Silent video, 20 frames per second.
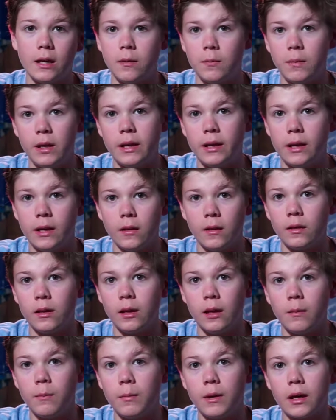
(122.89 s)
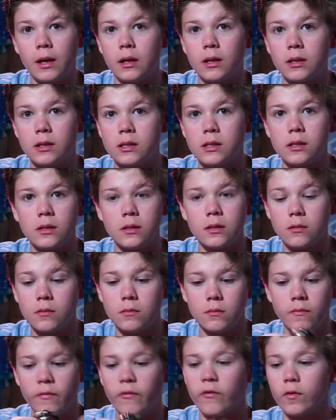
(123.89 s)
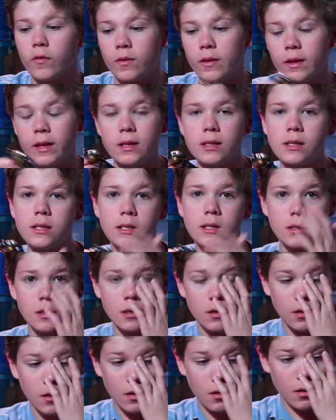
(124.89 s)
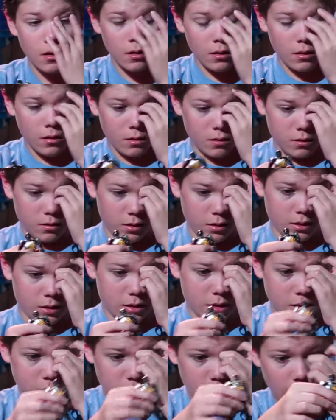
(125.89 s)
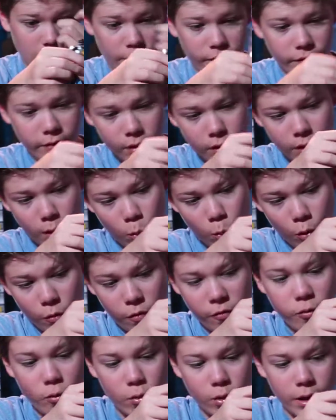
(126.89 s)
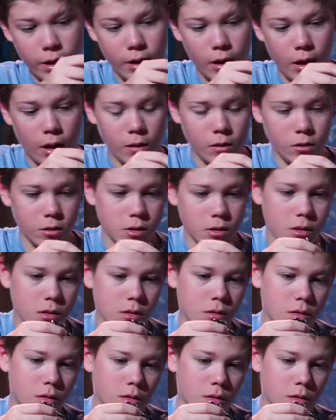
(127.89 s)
immediately, because for this it's definitely worth $20.